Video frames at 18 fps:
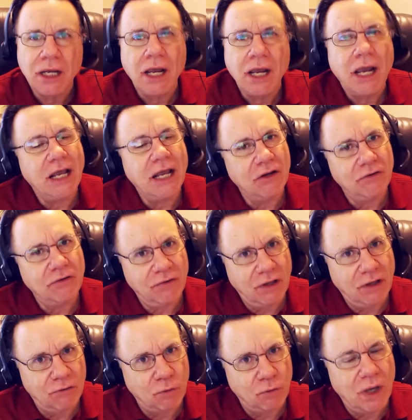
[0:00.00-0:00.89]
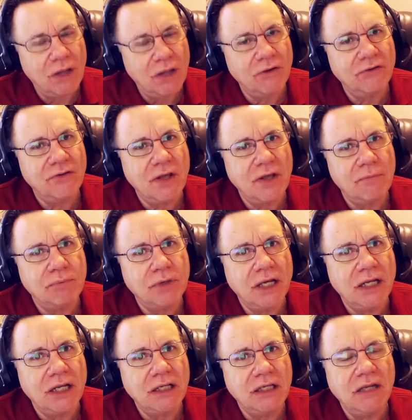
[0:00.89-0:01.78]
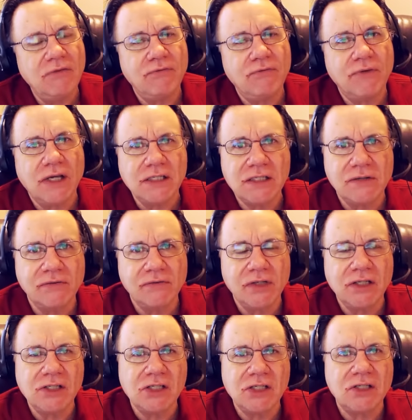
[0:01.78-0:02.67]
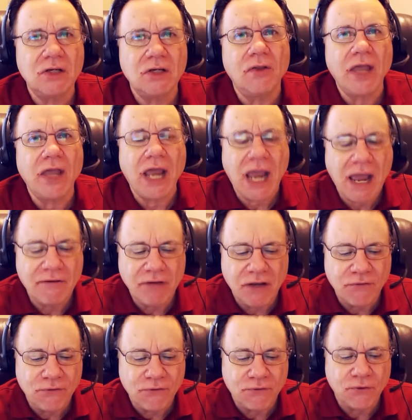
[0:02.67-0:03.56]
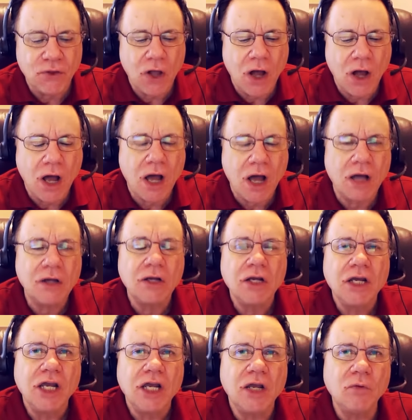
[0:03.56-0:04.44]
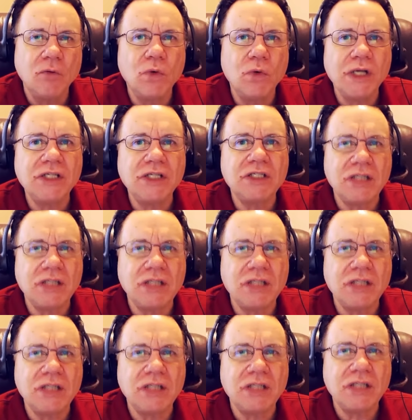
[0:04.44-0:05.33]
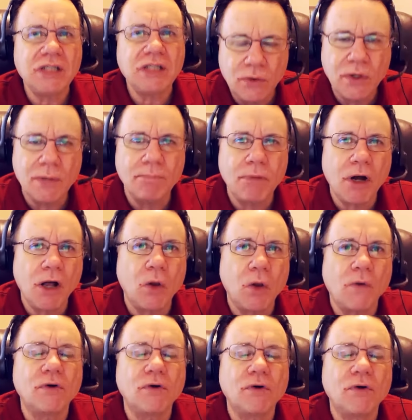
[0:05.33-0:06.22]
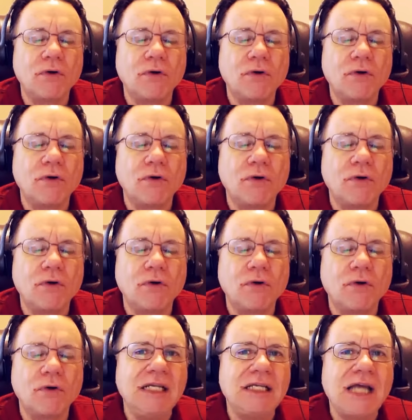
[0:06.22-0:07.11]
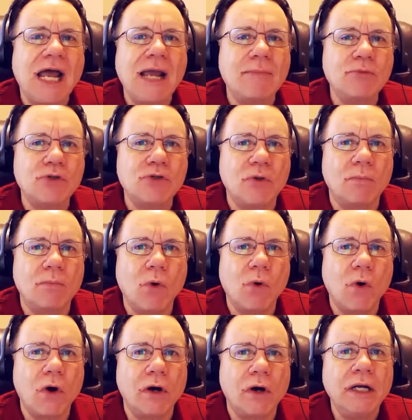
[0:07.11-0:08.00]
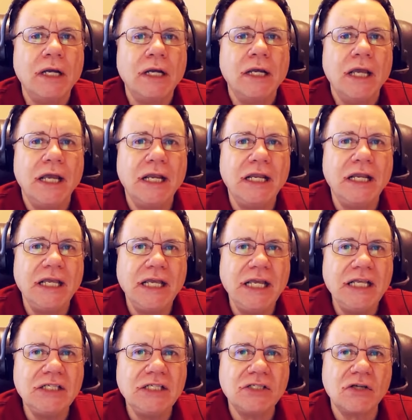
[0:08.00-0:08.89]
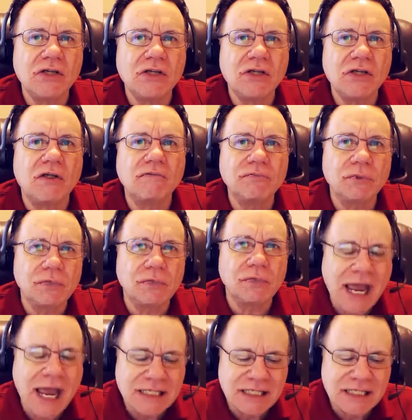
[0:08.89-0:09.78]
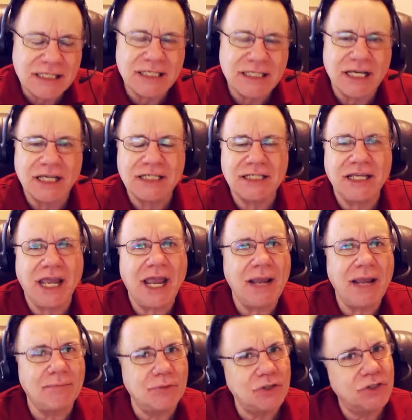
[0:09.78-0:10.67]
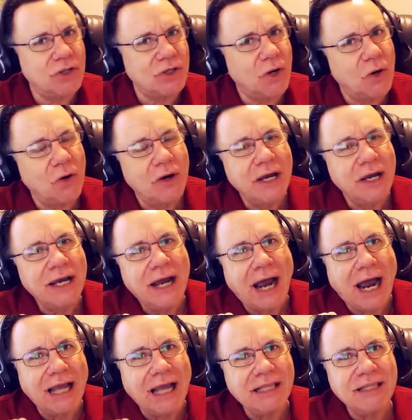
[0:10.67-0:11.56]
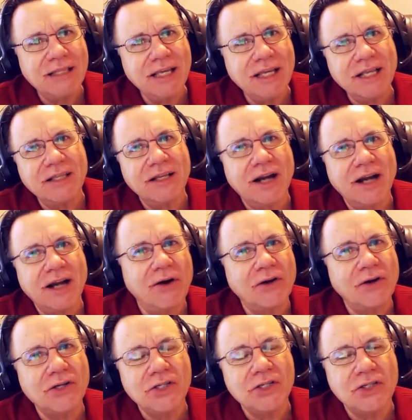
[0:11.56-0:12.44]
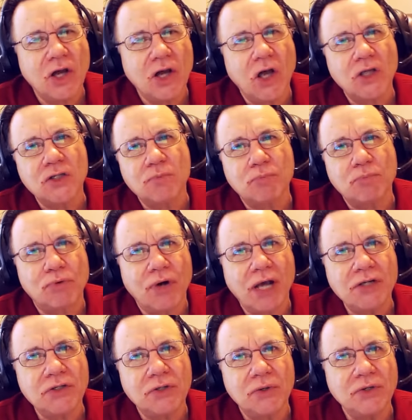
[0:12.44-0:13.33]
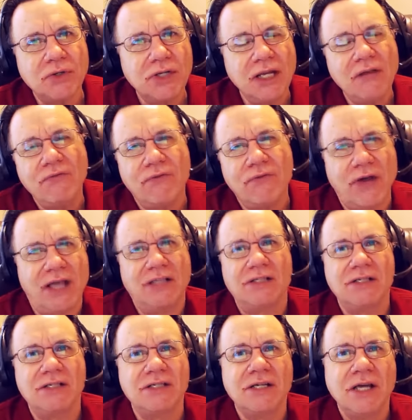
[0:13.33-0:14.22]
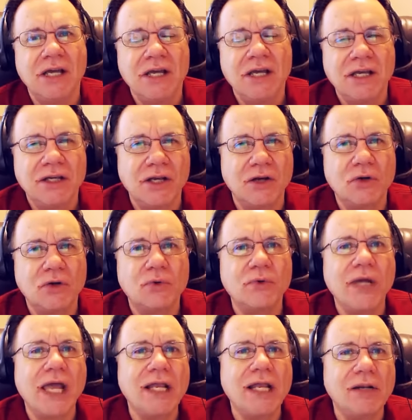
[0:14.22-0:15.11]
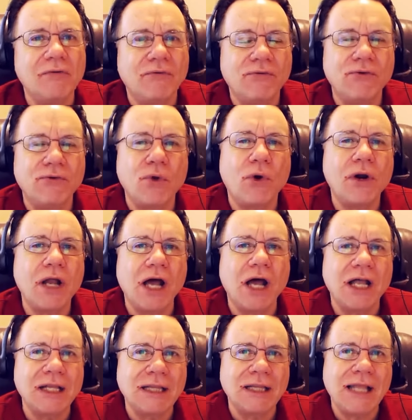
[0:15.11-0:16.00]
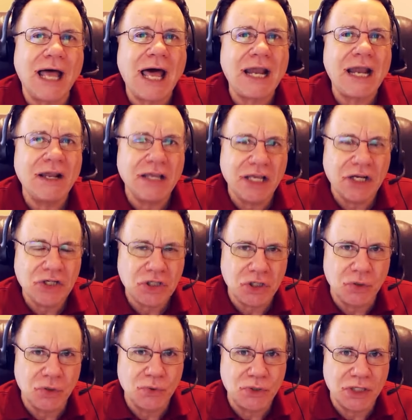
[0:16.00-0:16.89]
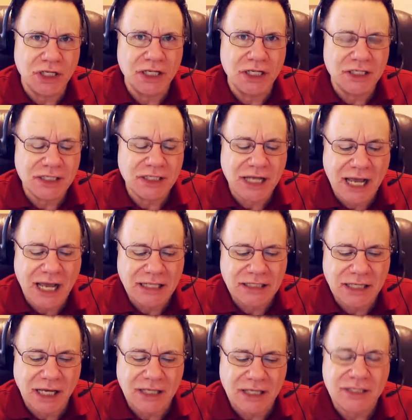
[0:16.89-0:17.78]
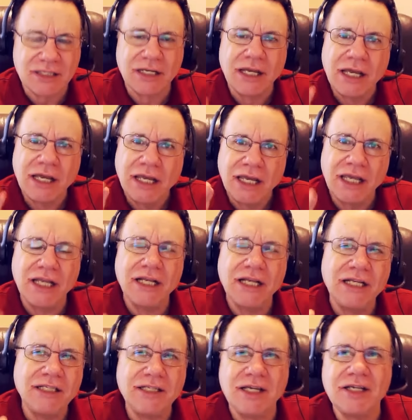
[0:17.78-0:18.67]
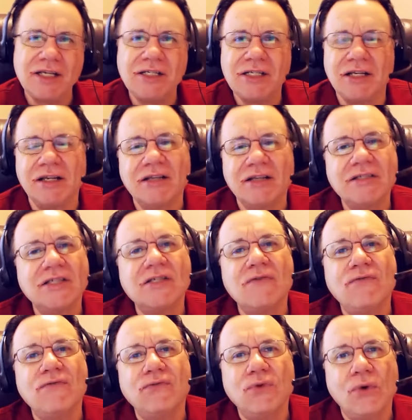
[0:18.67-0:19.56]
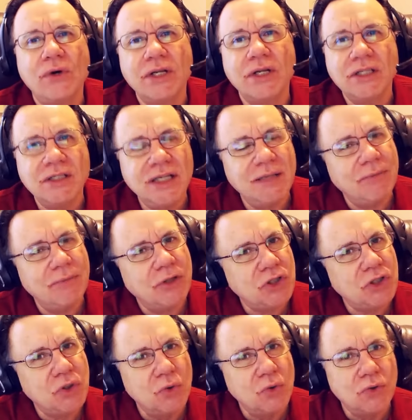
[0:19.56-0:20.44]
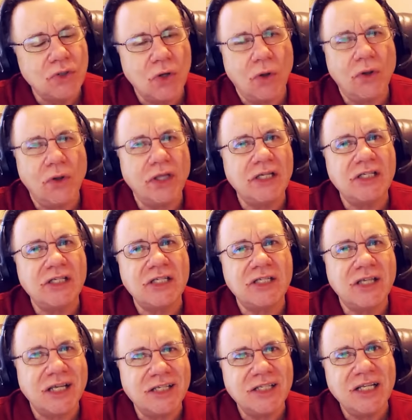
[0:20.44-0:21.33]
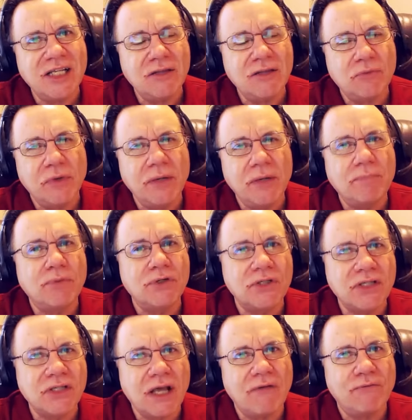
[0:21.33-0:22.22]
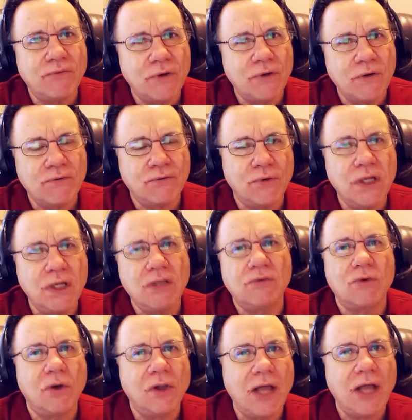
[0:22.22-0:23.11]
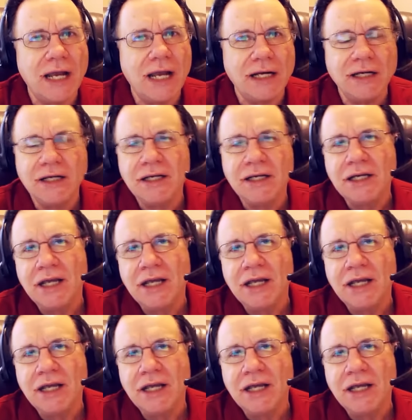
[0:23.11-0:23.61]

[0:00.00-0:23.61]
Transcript: and as, as well as they played defensively, still they have a flaw in which they've turned the ball over thirteen times or more in each of their last six games. So I think that Arkansas's pressure defense can create Florida a lot of issues in this contest. In addition, this is a Florida team that shoots only sixty-three percent from the free throw line.